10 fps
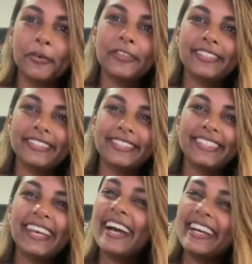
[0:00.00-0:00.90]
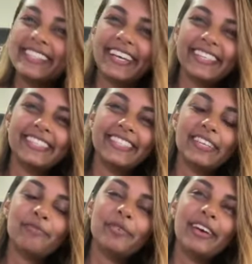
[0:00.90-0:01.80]
gold. Yeah, exactly,
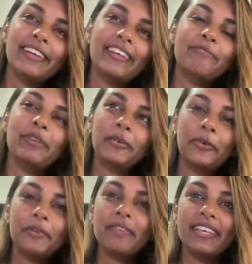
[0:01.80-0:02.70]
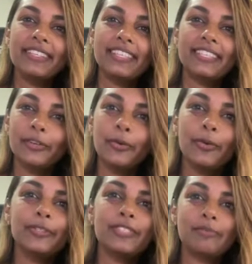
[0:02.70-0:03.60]
simple. And Bitcoin being digital
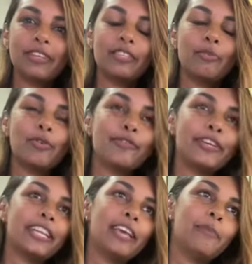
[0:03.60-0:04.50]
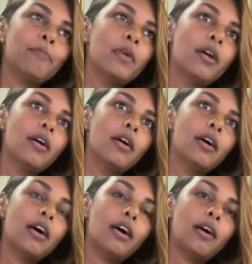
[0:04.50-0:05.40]
gold seemed like the perfect name.
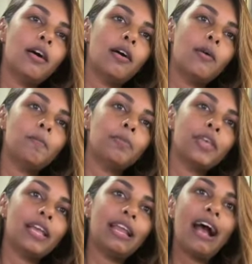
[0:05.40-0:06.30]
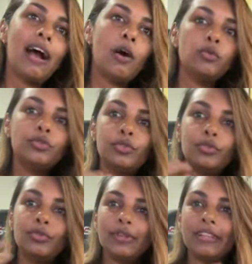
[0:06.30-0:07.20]
And how
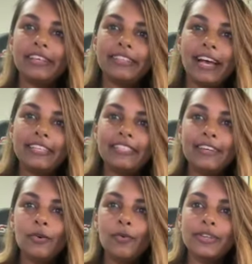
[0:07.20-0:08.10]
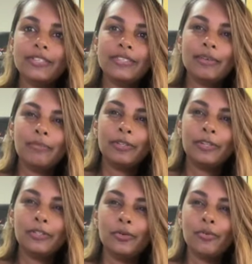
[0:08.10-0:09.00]
to, like, the idea was
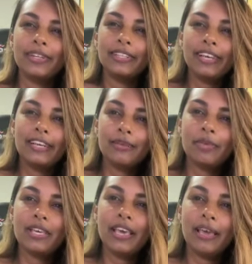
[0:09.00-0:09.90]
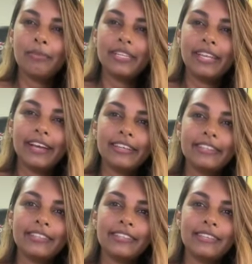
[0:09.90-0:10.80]
similar to what later became a
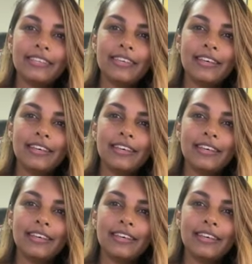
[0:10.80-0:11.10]
DEX,